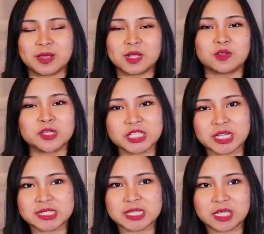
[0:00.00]
So, bago ko
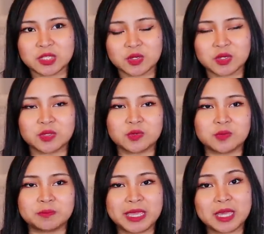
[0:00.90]
i-share sa inyo
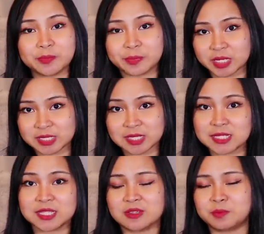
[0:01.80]
yung payout
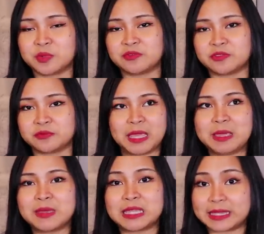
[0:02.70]
process and proof of
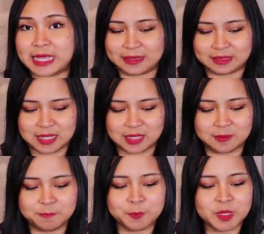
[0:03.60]
payment
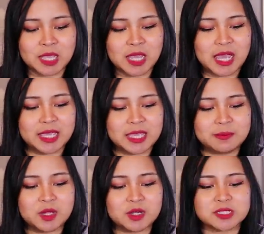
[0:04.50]
natin, I
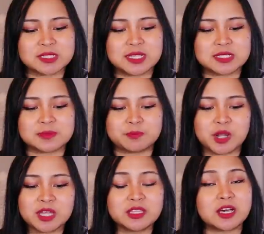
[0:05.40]
came across this
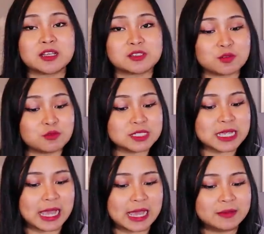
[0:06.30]
products kung
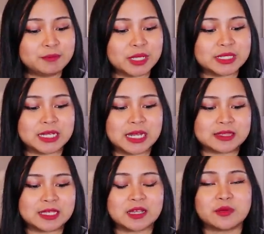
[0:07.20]
saan pwede
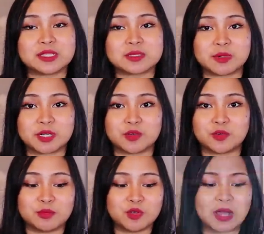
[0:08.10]
na natin gawing smart home